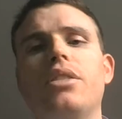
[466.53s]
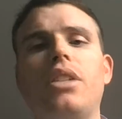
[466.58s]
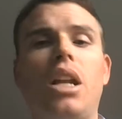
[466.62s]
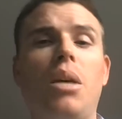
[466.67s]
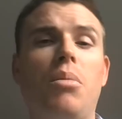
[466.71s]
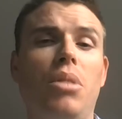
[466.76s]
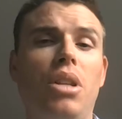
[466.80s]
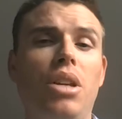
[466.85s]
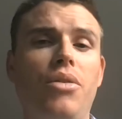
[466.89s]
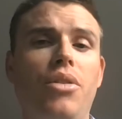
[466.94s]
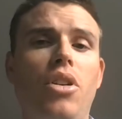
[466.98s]
and I
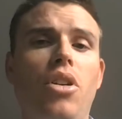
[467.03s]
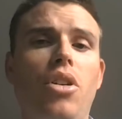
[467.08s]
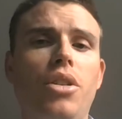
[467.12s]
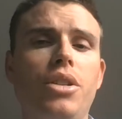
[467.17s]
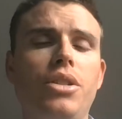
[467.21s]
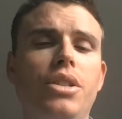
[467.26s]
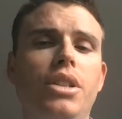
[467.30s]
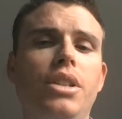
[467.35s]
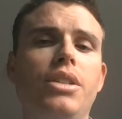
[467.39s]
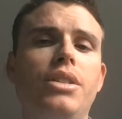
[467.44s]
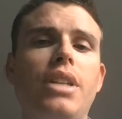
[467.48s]
believe in all the
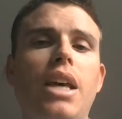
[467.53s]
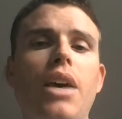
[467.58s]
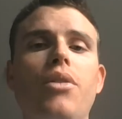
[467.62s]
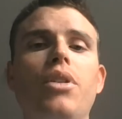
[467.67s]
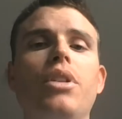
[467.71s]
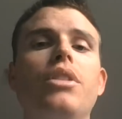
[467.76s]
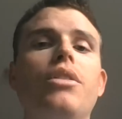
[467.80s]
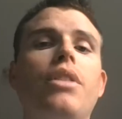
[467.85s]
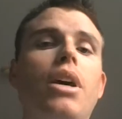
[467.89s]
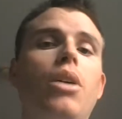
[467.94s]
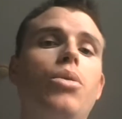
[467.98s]

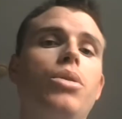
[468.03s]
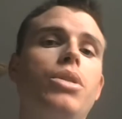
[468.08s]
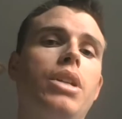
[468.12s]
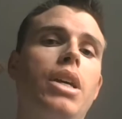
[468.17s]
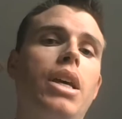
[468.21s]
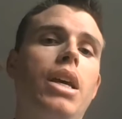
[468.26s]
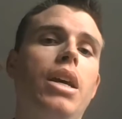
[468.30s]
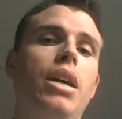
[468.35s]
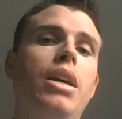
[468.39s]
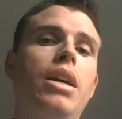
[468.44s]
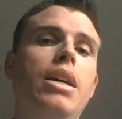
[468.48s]
C7s, that was
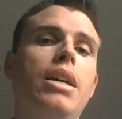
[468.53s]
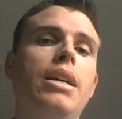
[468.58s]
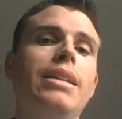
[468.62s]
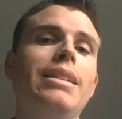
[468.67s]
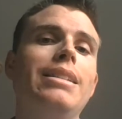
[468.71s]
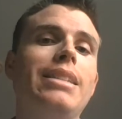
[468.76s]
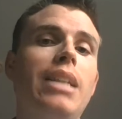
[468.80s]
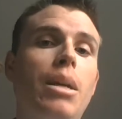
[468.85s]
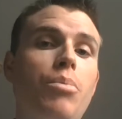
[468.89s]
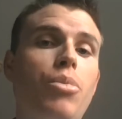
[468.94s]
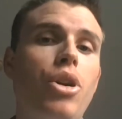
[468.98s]
a
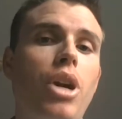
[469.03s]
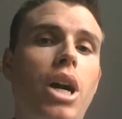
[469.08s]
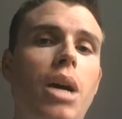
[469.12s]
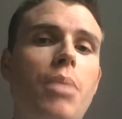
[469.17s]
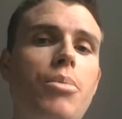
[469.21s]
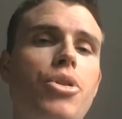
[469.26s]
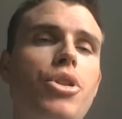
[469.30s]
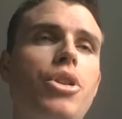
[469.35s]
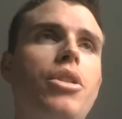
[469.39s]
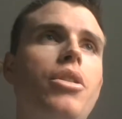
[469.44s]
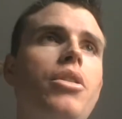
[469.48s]
separate
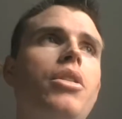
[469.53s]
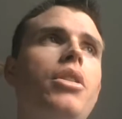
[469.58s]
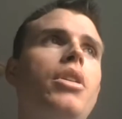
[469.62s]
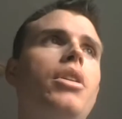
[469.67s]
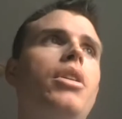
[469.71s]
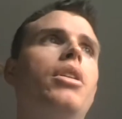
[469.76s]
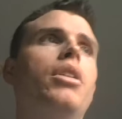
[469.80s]
option.